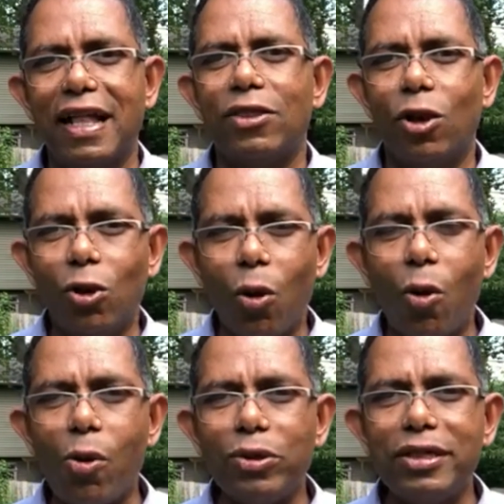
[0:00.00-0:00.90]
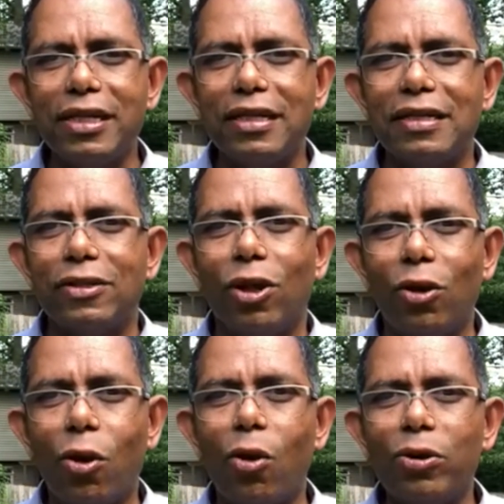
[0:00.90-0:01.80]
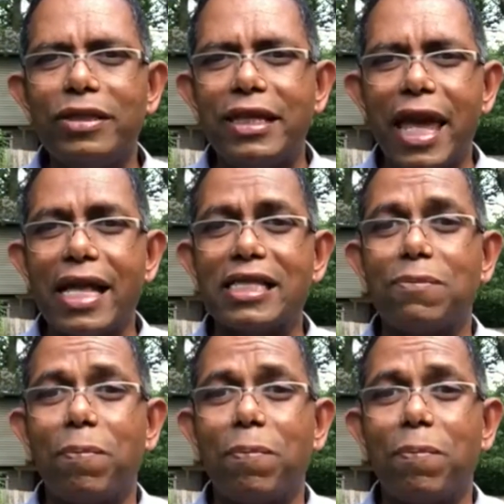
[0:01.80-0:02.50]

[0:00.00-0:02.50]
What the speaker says: The Lord takes